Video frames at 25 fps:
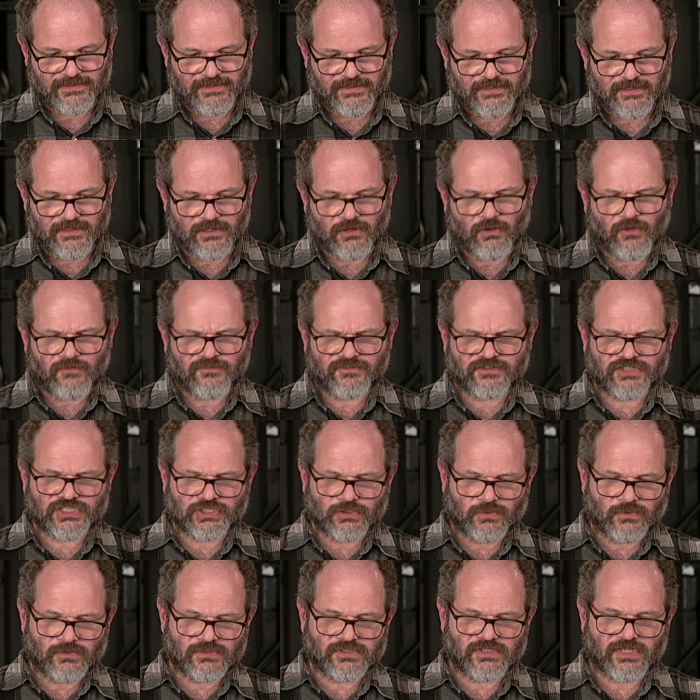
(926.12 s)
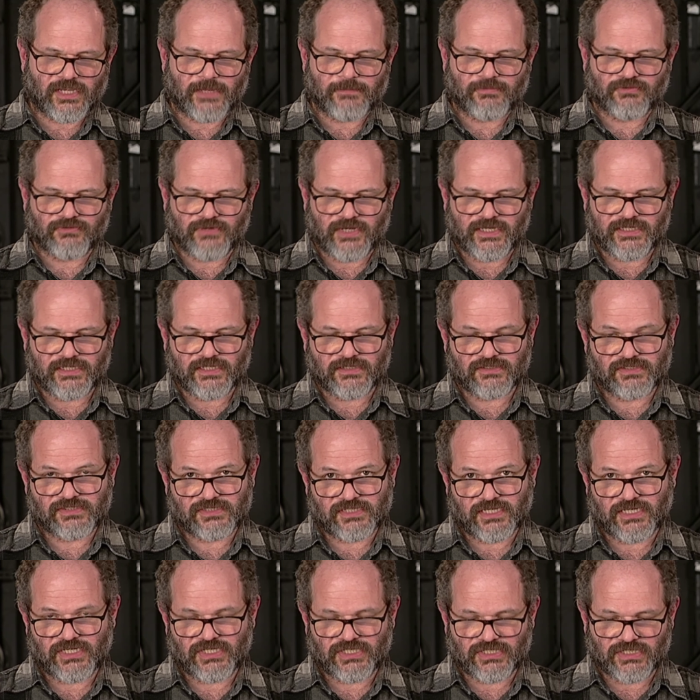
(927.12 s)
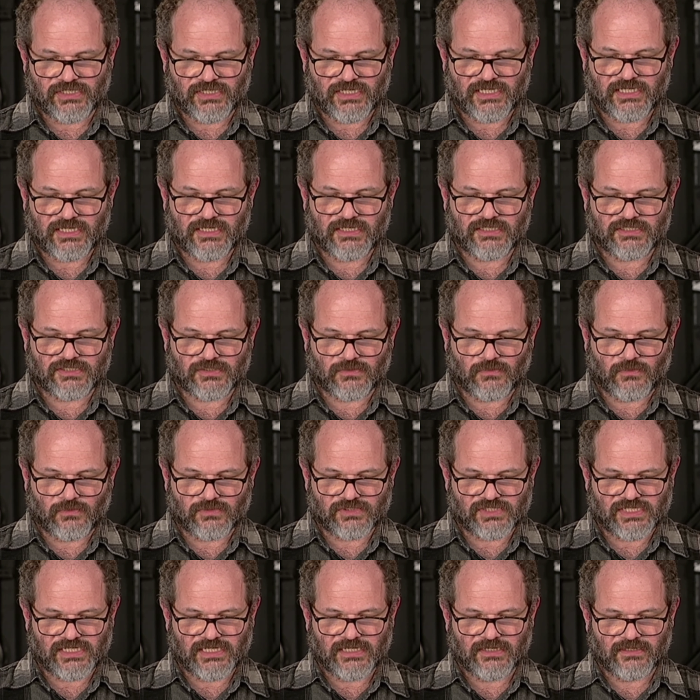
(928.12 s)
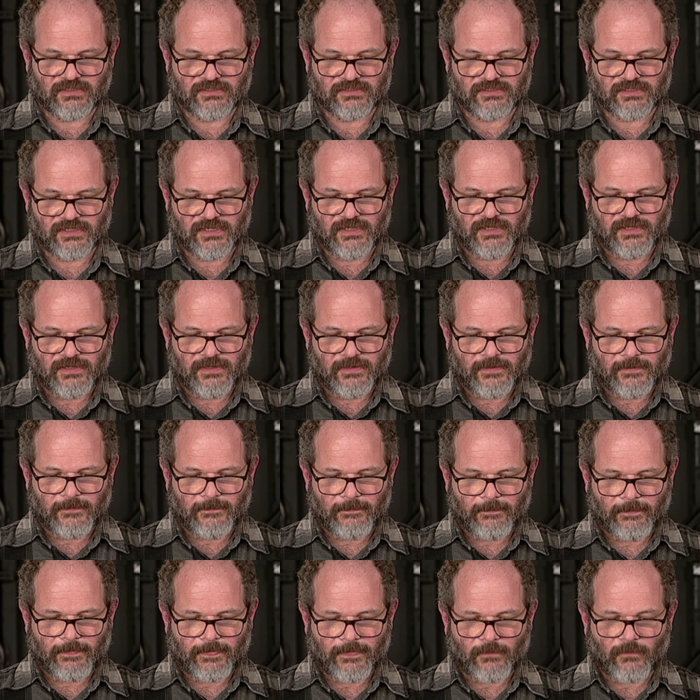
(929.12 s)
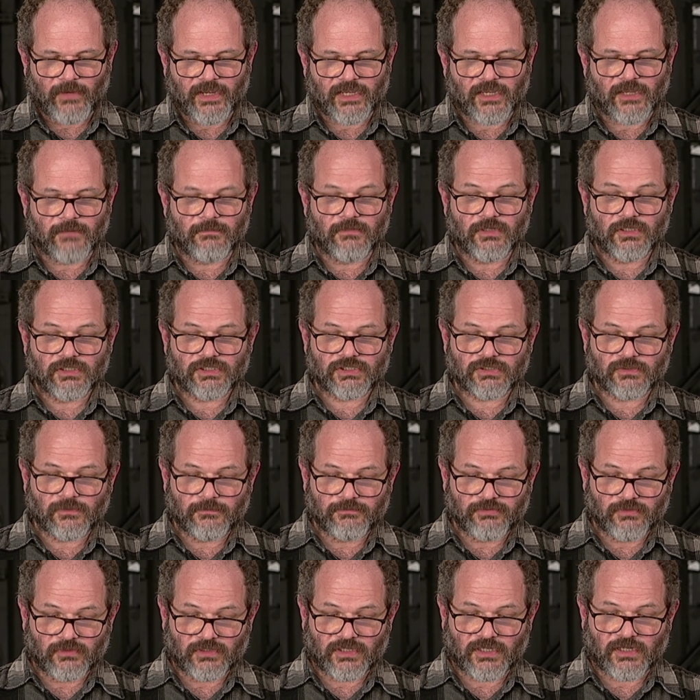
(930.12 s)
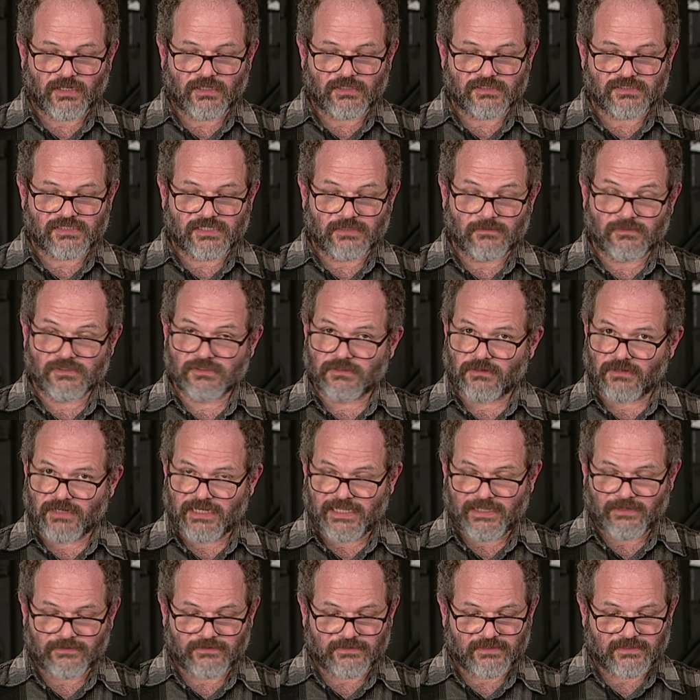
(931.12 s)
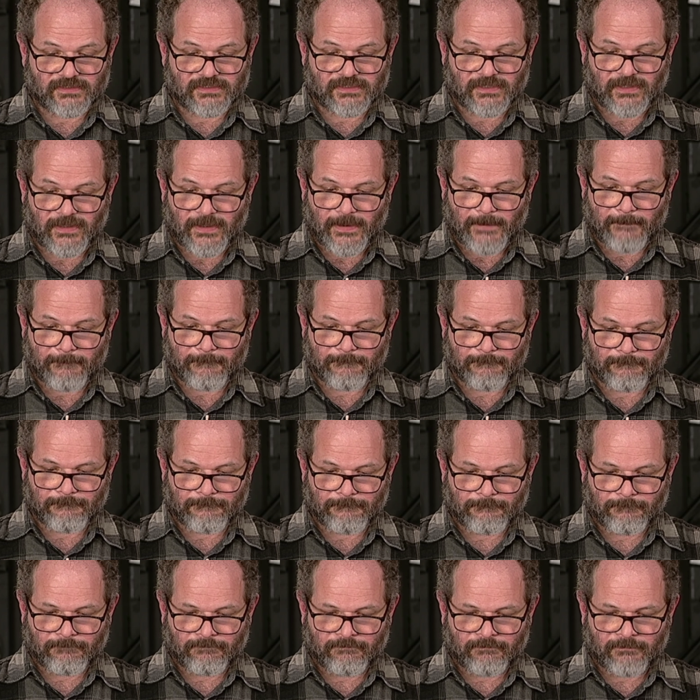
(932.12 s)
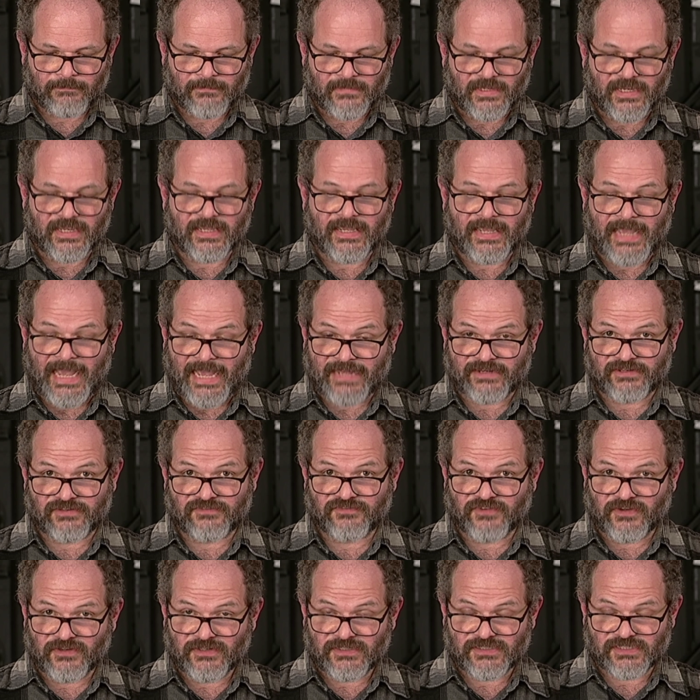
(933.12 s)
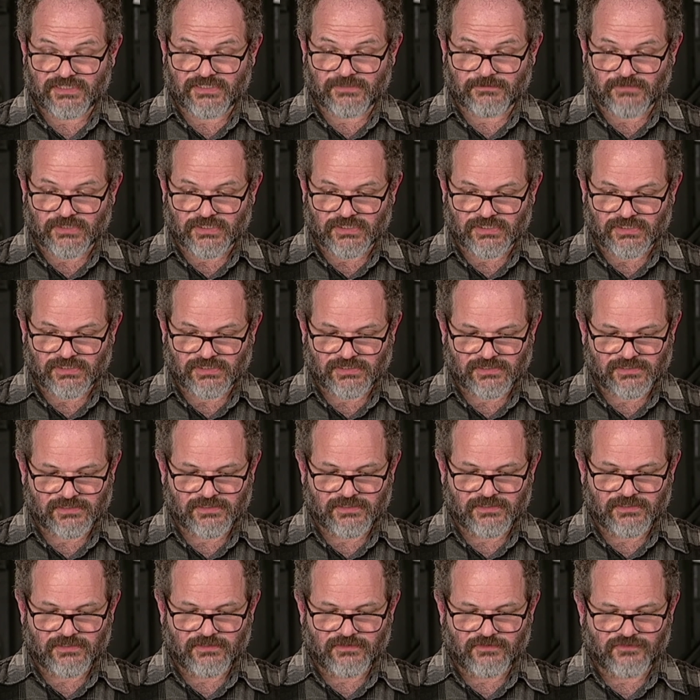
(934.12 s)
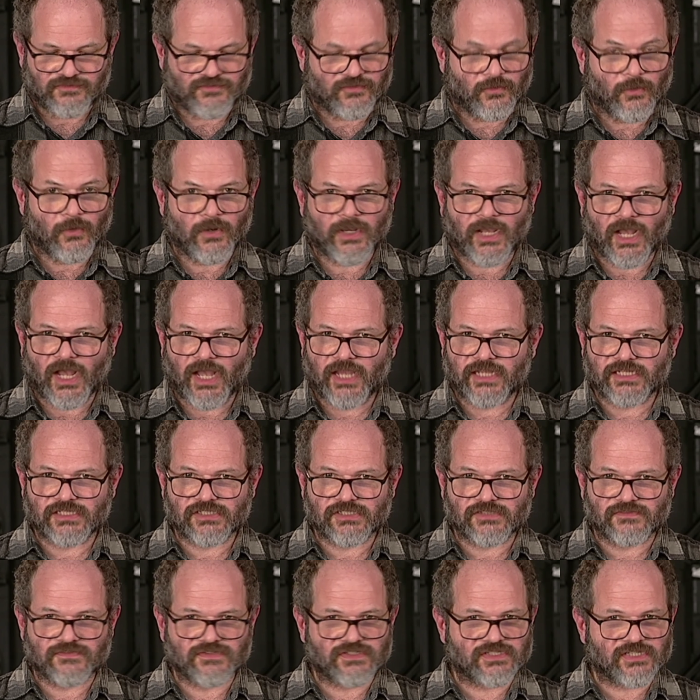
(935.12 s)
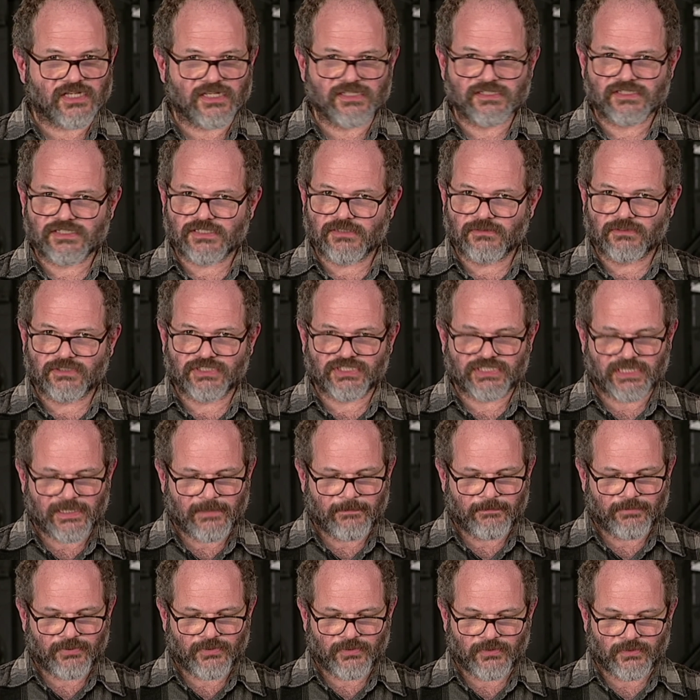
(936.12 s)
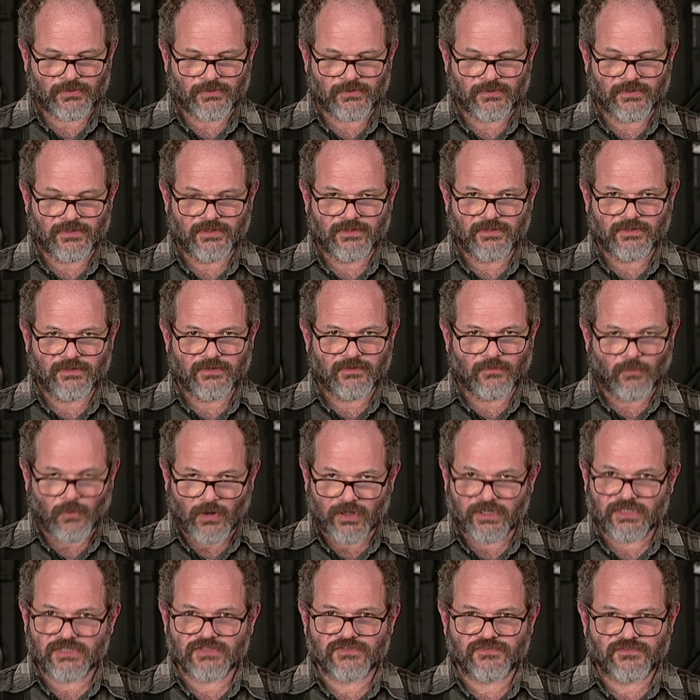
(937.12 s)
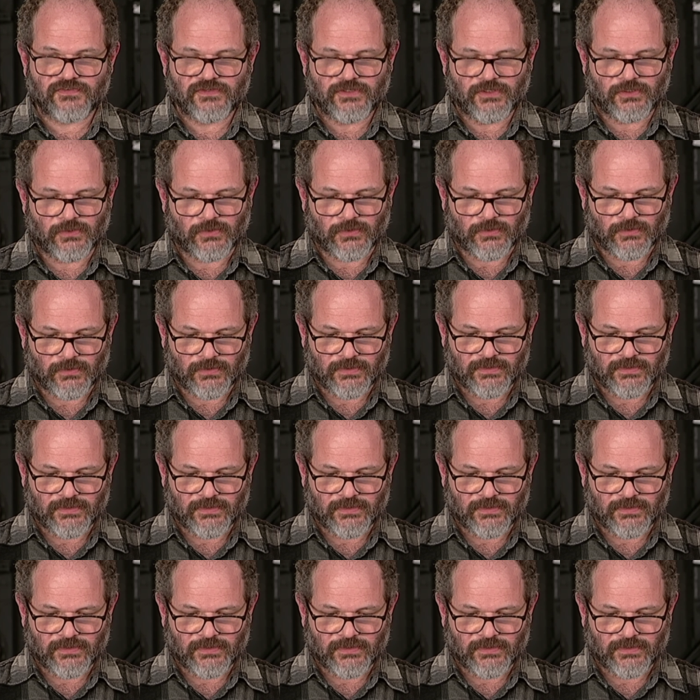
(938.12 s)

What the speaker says: an offshore-type radio station geared towards England, where commercial broadcasting was not allowed at the time. It had advertisements. 4 kinds of Sunsilk shampoo. 1 is for you.